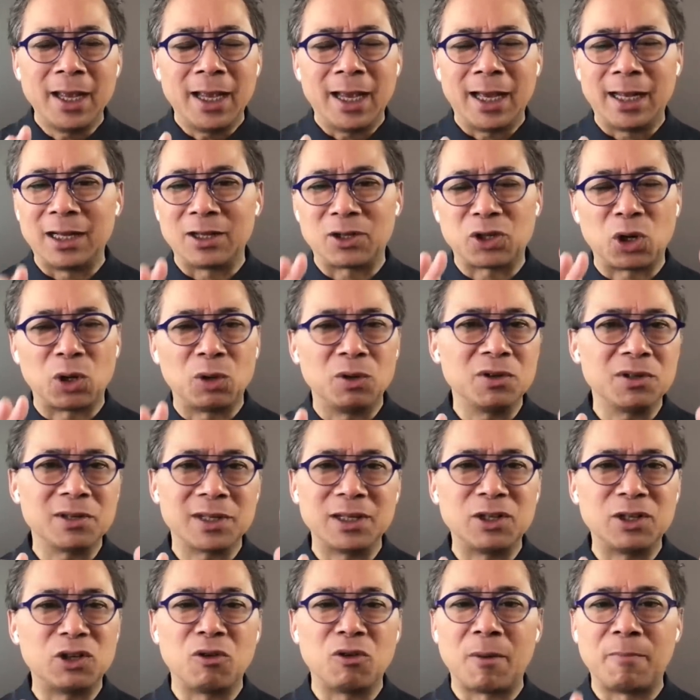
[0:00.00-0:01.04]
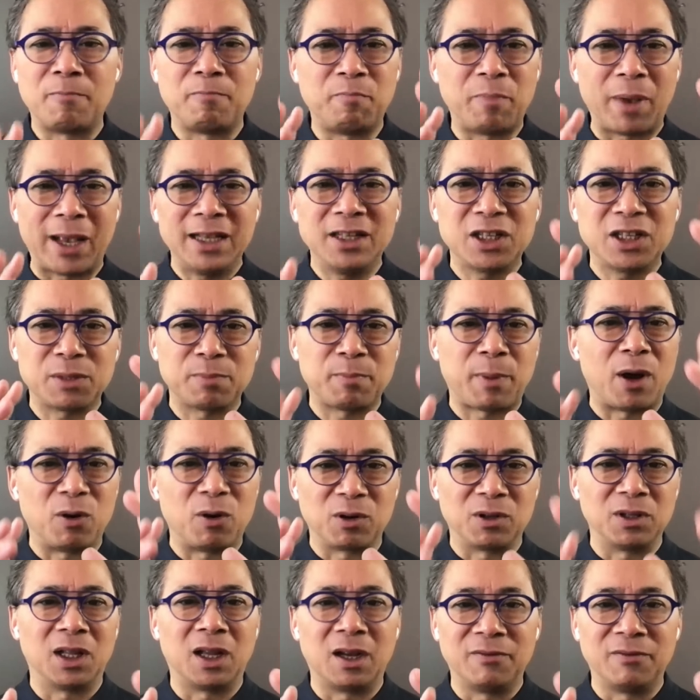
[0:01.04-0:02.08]
and it turns into a baseball
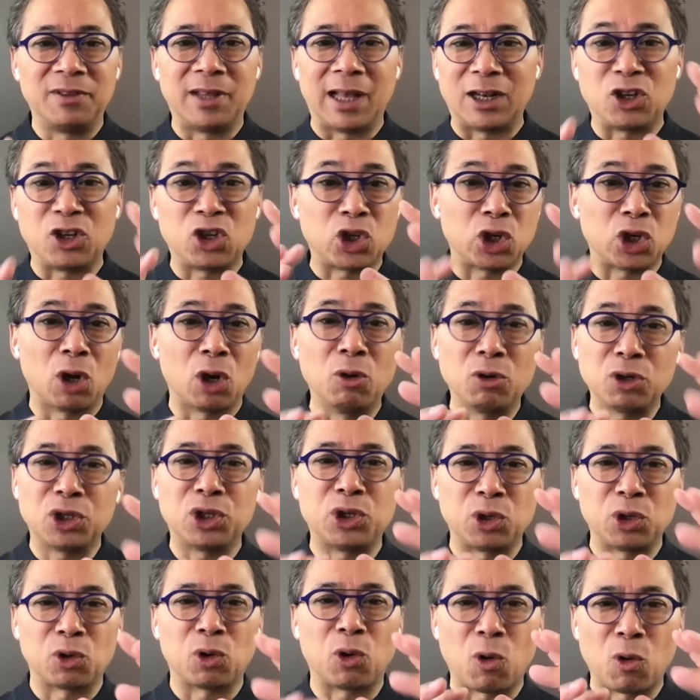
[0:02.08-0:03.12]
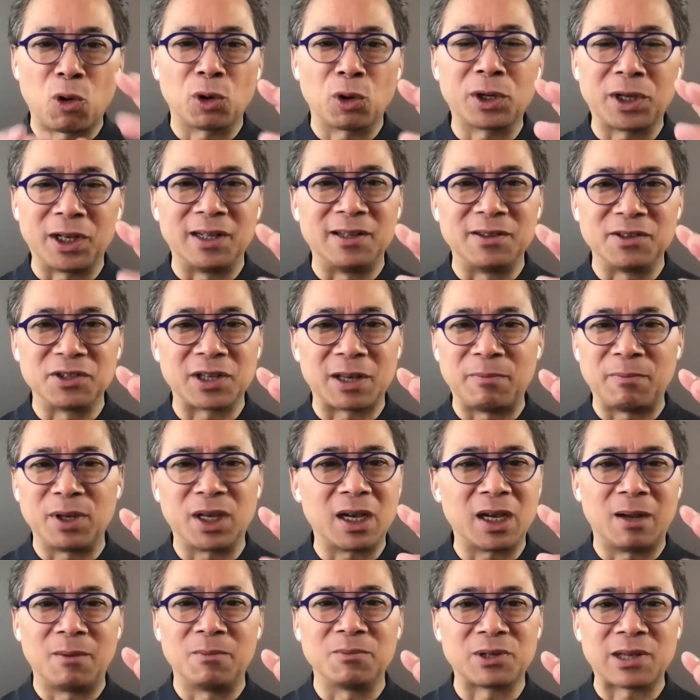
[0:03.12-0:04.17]
glove that chokes your organs and
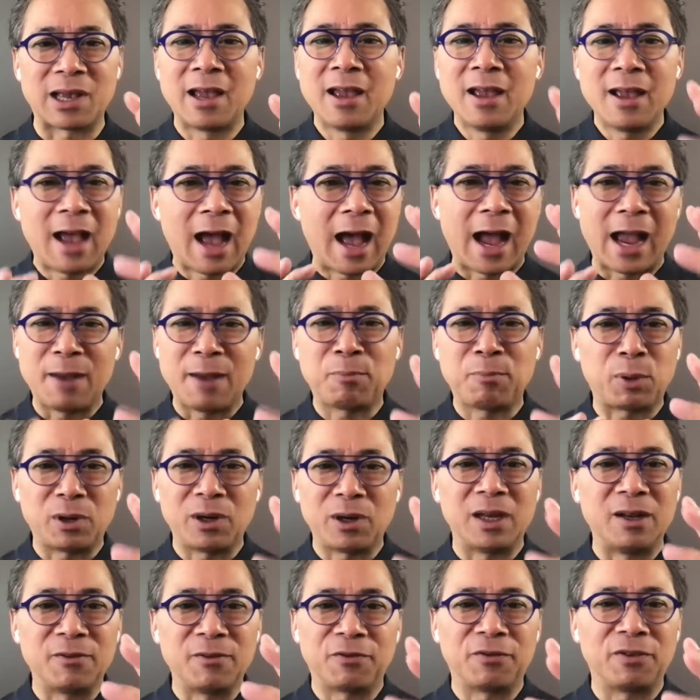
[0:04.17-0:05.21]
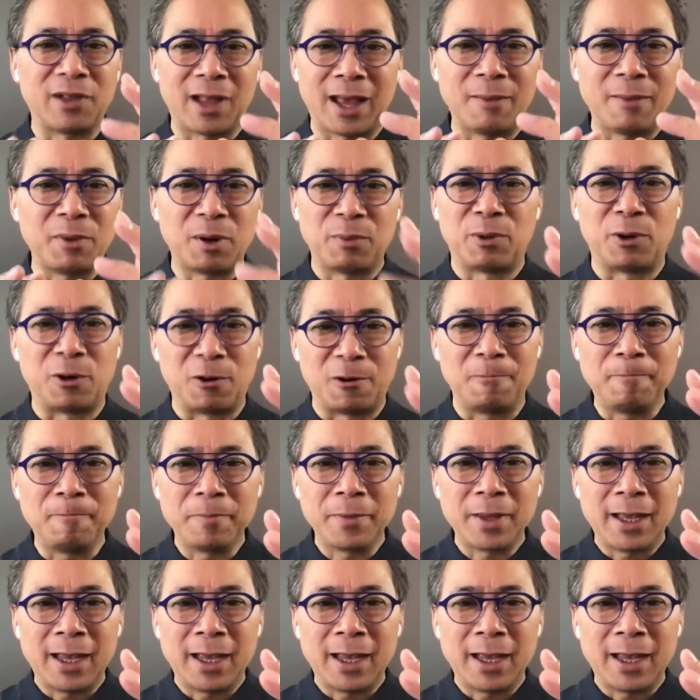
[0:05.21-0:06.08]
becomes hyper inflammable.